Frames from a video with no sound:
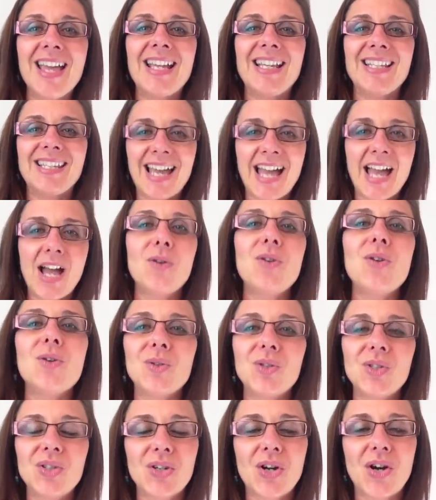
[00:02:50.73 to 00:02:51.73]
is how you
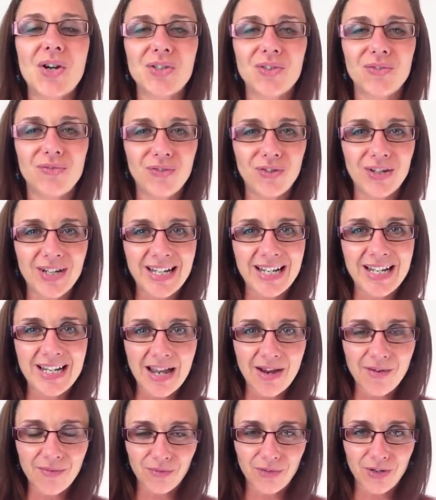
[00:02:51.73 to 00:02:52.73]
can start to really
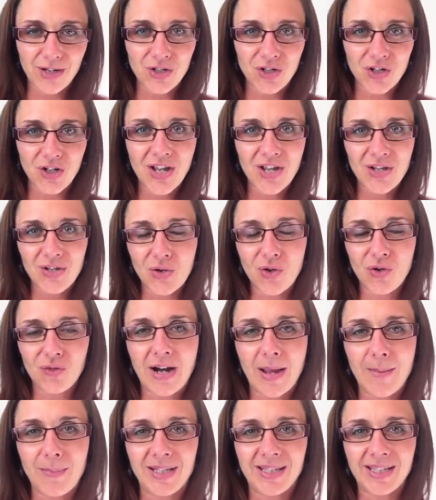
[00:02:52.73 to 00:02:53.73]
leverage your
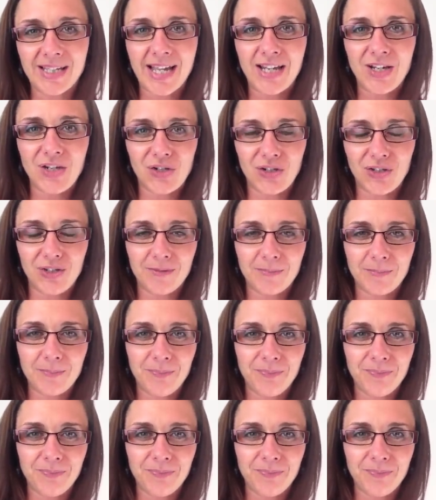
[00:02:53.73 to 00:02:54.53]
reputation.